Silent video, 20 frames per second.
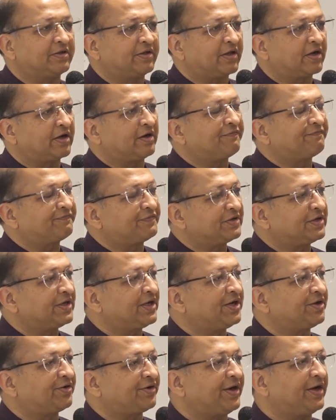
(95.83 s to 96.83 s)
thereafter
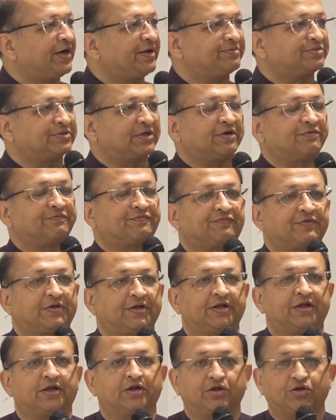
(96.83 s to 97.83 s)
he trained himself
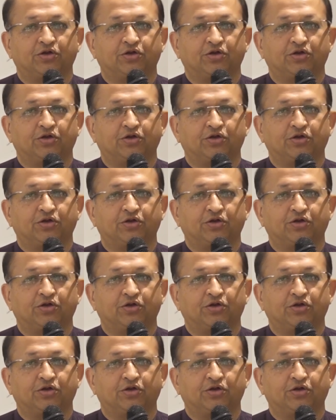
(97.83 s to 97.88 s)
in